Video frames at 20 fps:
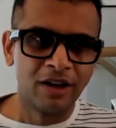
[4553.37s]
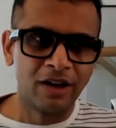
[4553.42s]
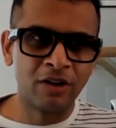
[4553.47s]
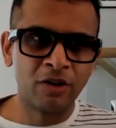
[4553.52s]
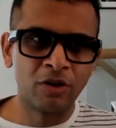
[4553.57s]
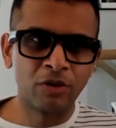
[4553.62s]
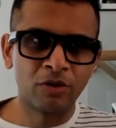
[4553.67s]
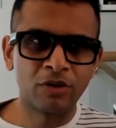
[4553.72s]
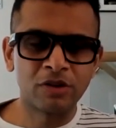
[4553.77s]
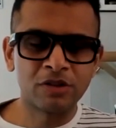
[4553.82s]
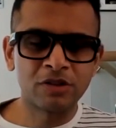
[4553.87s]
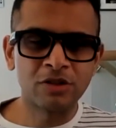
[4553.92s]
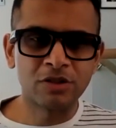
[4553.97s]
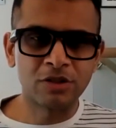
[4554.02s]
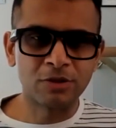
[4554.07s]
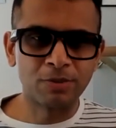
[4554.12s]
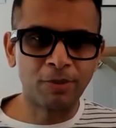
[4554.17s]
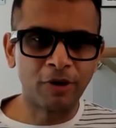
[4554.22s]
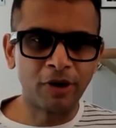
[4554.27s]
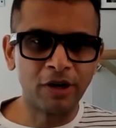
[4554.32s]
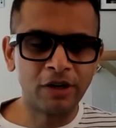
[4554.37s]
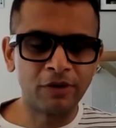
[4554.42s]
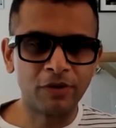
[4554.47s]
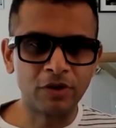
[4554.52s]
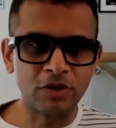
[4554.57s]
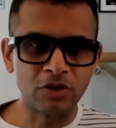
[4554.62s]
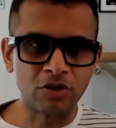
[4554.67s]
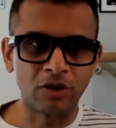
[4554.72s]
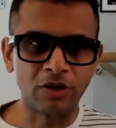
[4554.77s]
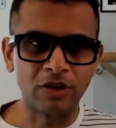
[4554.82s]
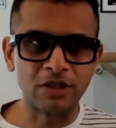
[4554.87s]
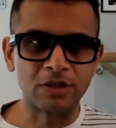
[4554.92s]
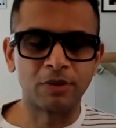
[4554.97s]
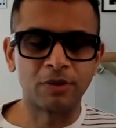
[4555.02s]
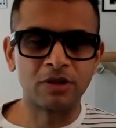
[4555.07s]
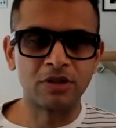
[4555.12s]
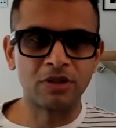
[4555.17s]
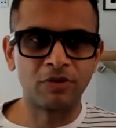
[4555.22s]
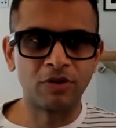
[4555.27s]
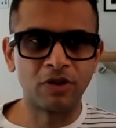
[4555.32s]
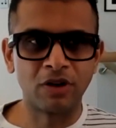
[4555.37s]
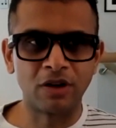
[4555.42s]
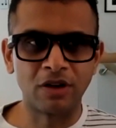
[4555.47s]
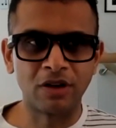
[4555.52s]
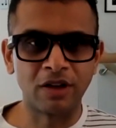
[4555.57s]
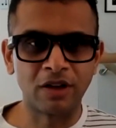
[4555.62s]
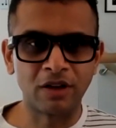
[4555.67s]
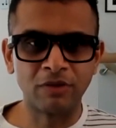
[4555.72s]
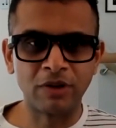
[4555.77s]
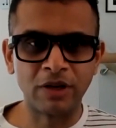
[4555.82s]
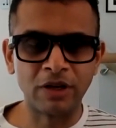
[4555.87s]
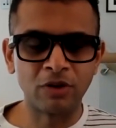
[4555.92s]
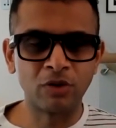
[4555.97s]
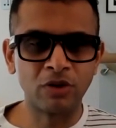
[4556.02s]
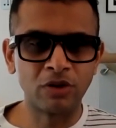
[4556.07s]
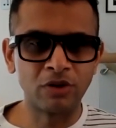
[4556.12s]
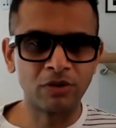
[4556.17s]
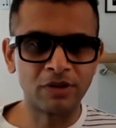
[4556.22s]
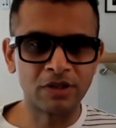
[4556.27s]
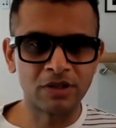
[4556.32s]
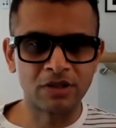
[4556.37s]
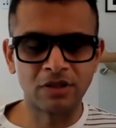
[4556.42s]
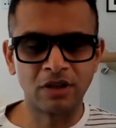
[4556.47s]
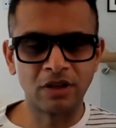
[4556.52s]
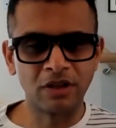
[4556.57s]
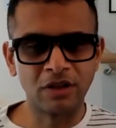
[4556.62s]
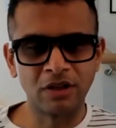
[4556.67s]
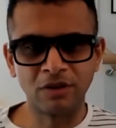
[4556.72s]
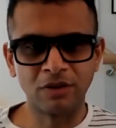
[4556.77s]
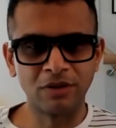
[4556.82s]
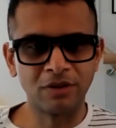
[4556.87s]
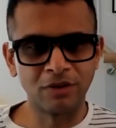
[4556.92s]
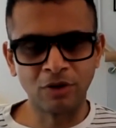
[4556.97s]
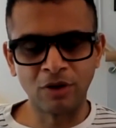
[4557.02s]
and you're also spoiled for choice because if you're at like a very good university,